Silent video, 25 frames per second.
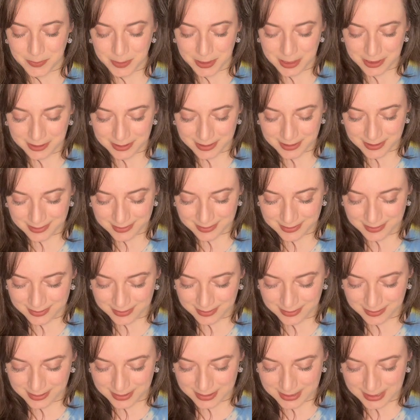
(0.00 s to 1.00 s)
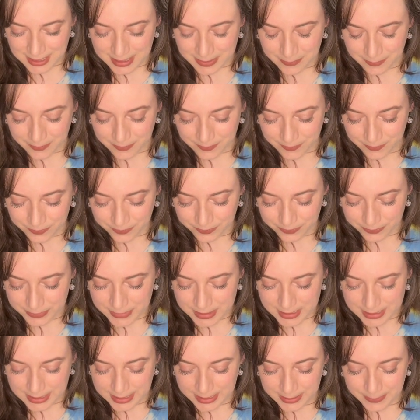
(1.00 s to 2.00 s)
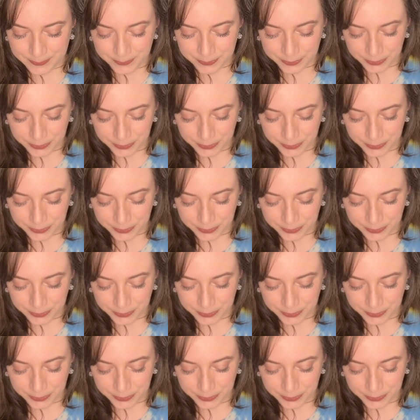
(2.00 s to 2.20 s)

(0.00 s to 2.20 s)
a good time today.